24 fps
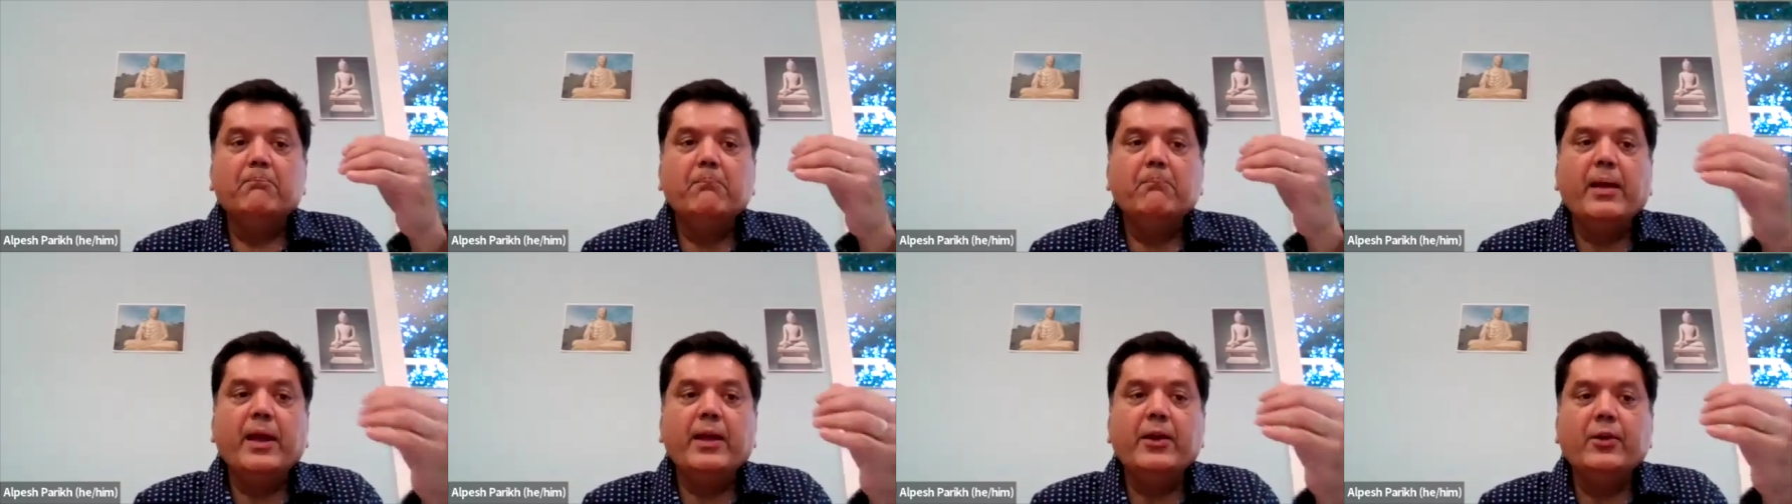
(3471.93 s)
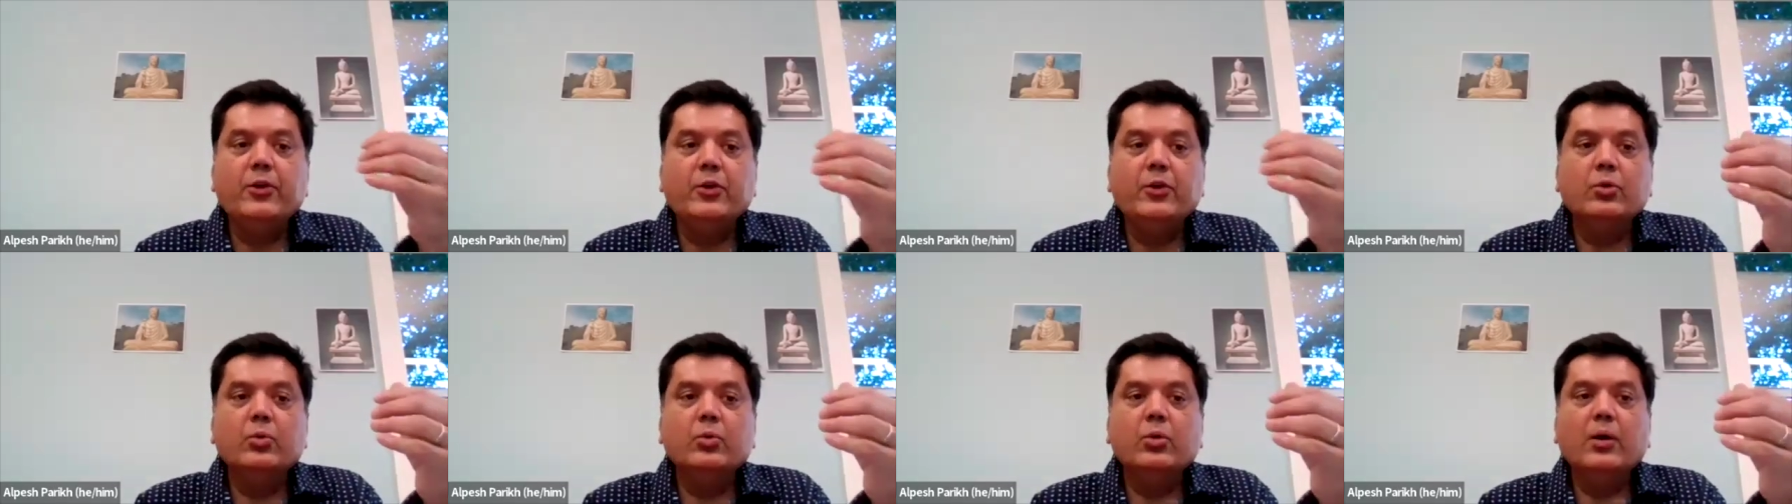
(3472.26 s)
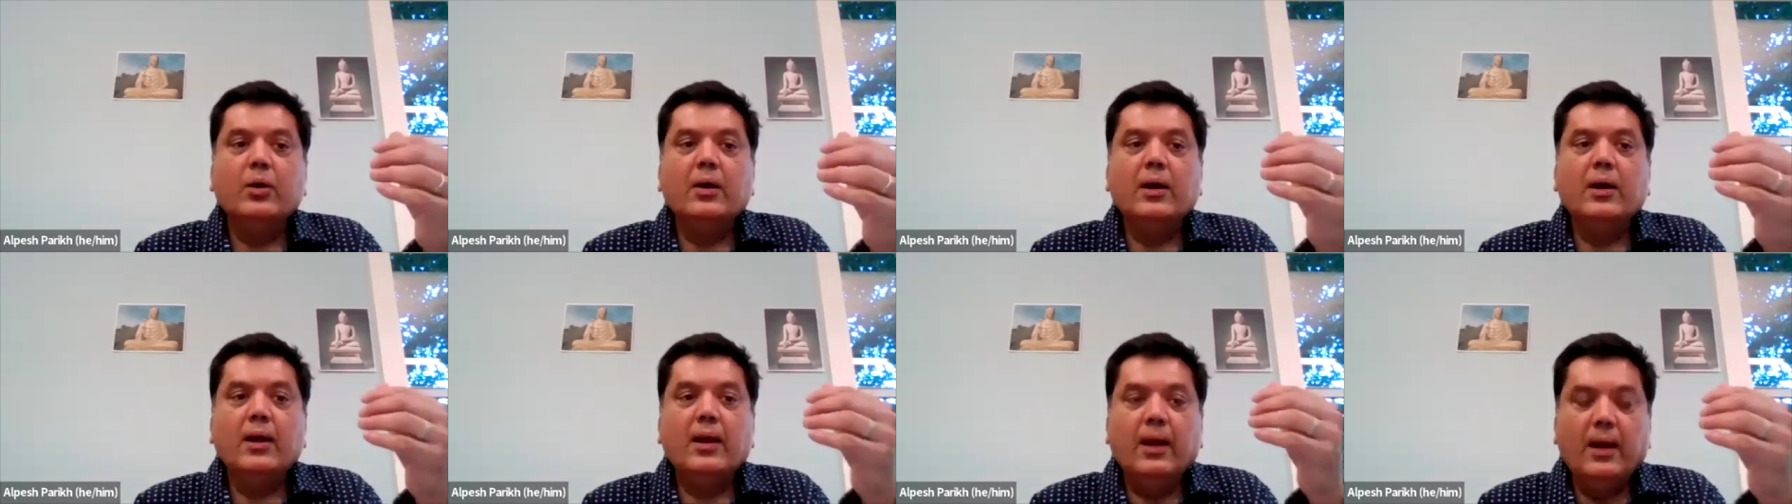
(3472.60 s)
May
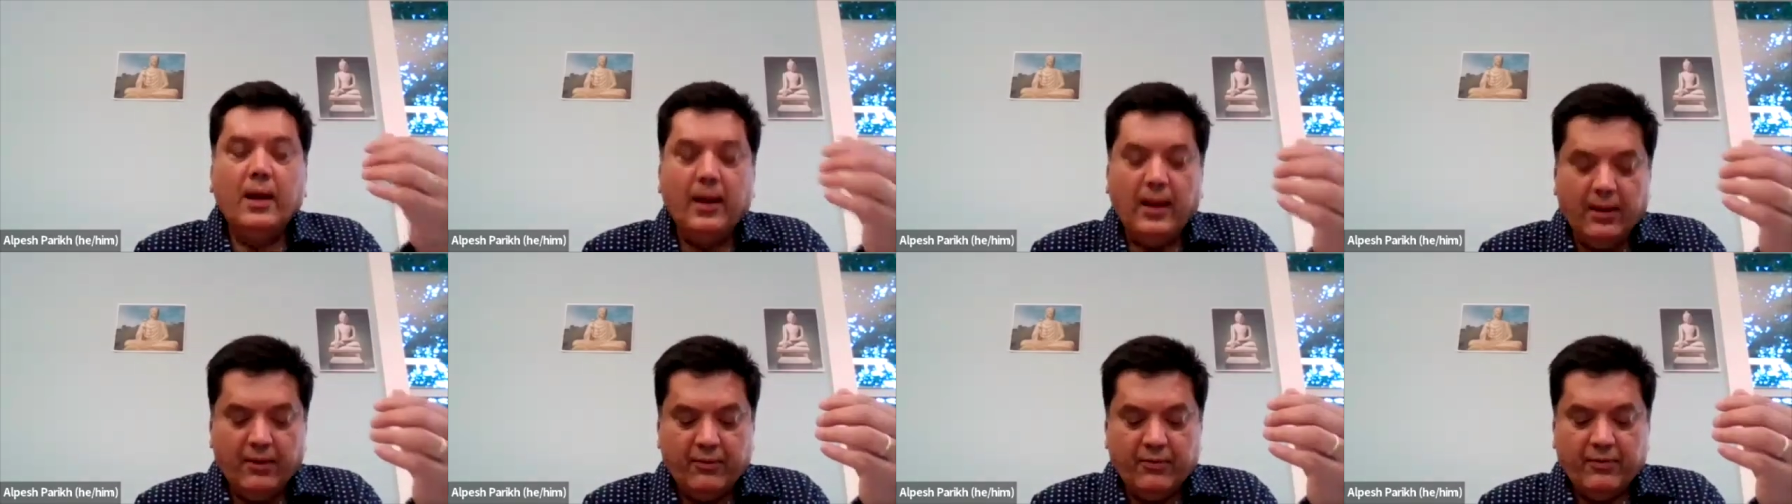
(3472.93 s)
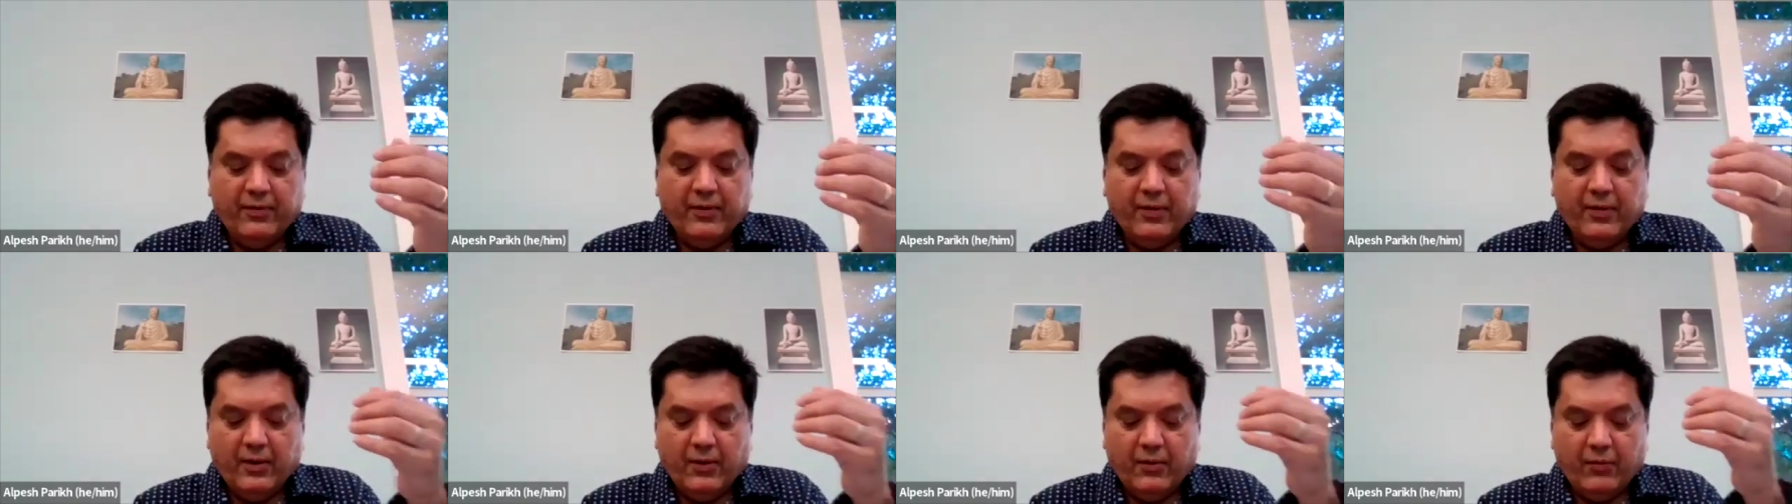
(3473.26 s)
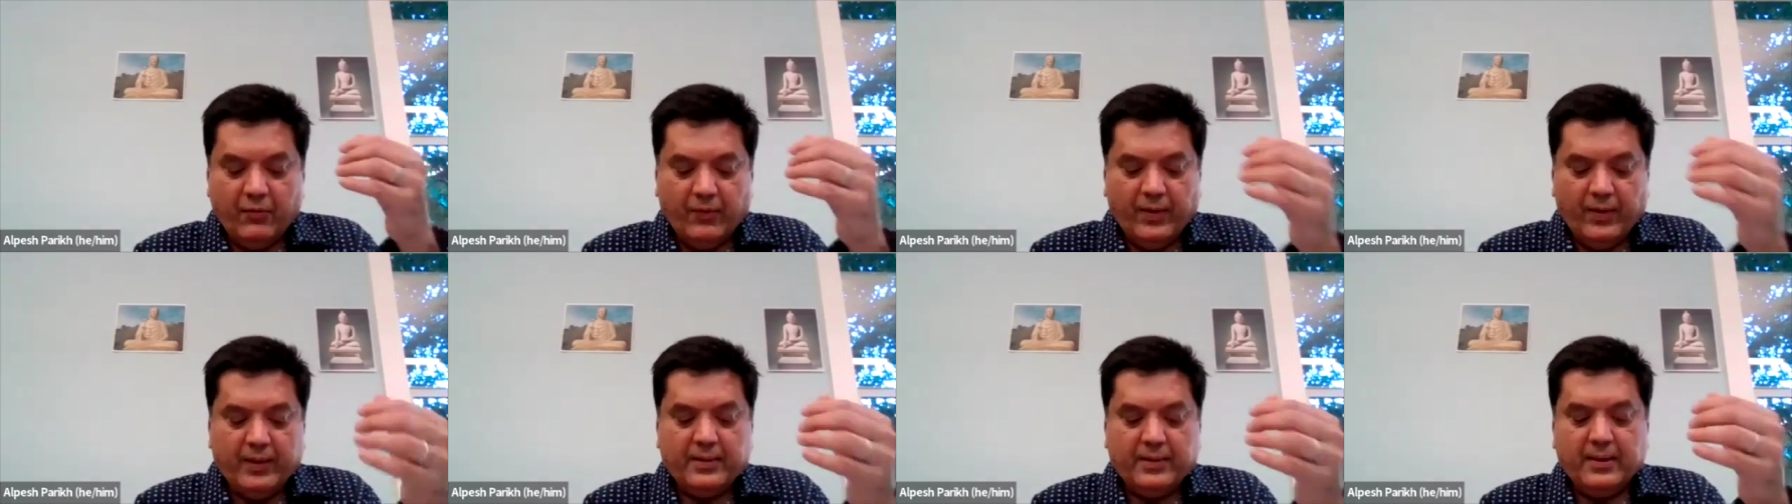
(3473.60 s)
you live
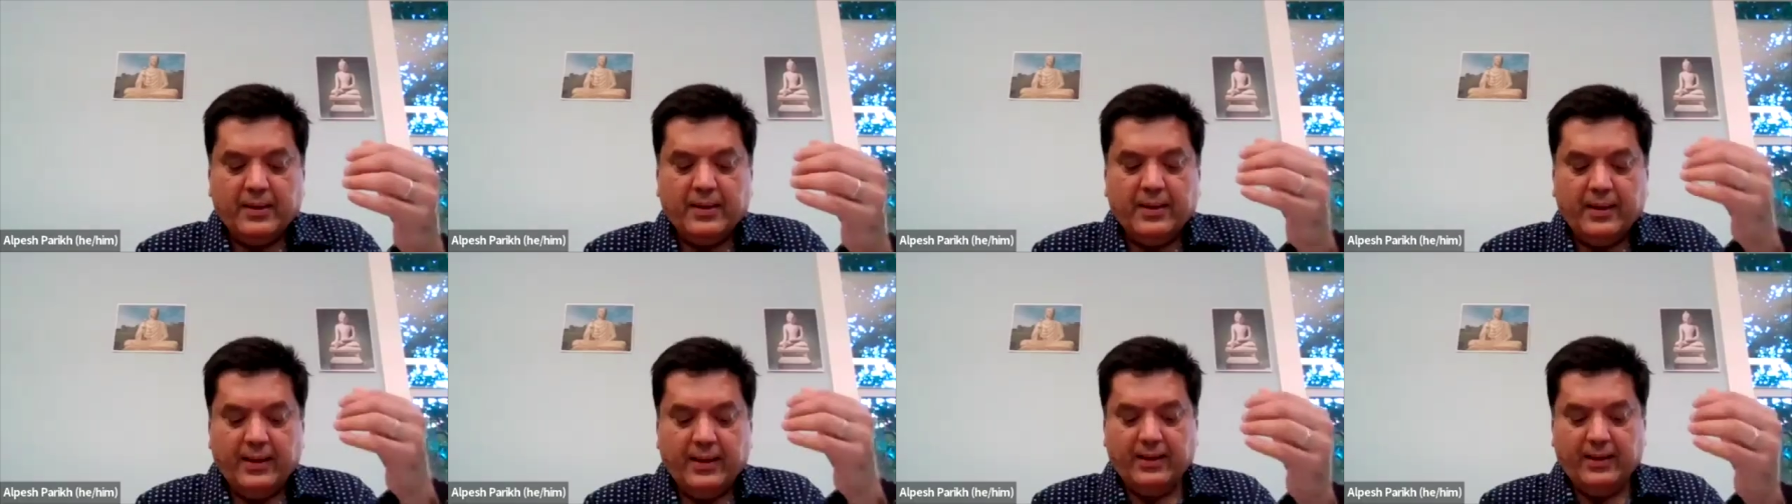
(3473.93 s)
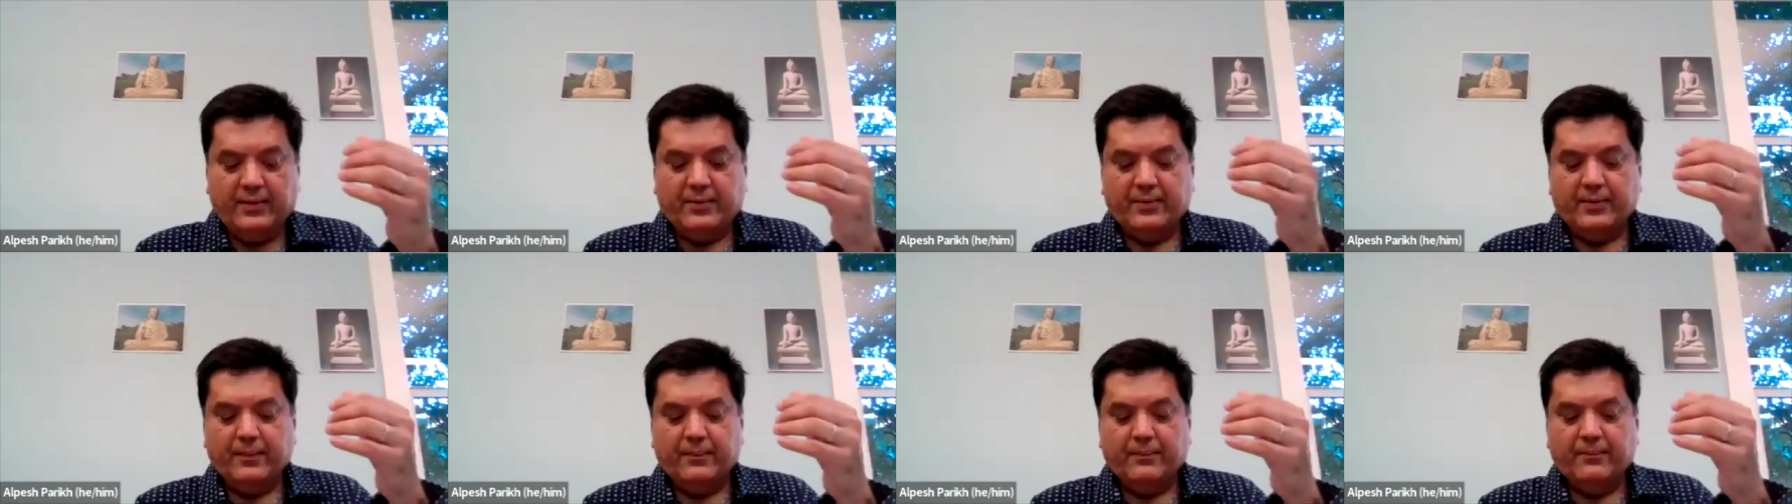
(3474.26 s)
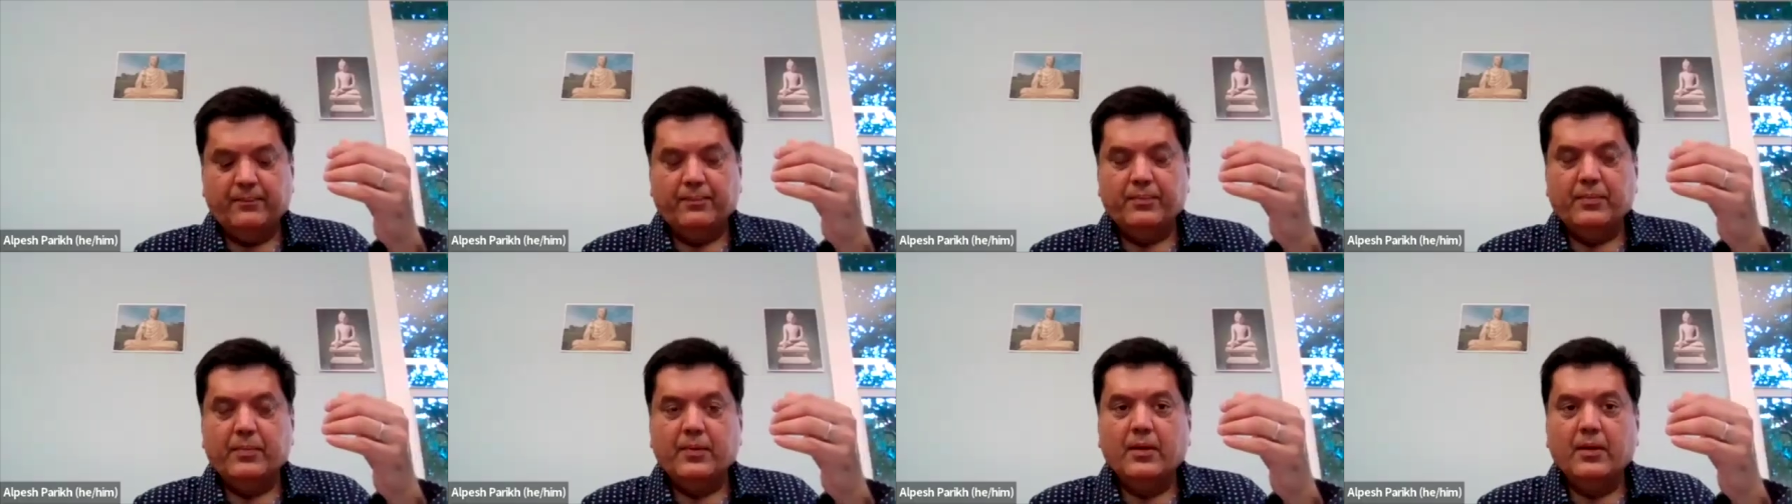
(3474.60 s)
with ease.